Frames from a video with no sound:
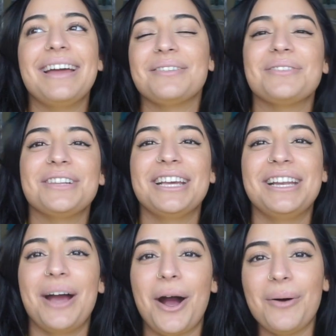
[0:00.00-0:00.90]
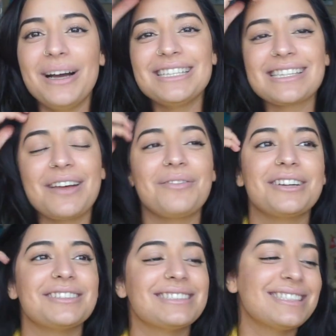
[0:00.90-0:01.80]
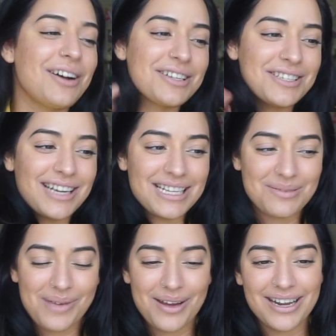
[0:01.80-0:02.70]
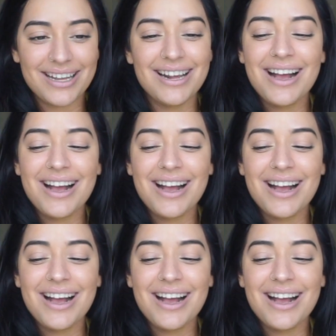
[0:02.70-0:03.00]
I don't really know. I just kind of wanted to talk to you guys about it.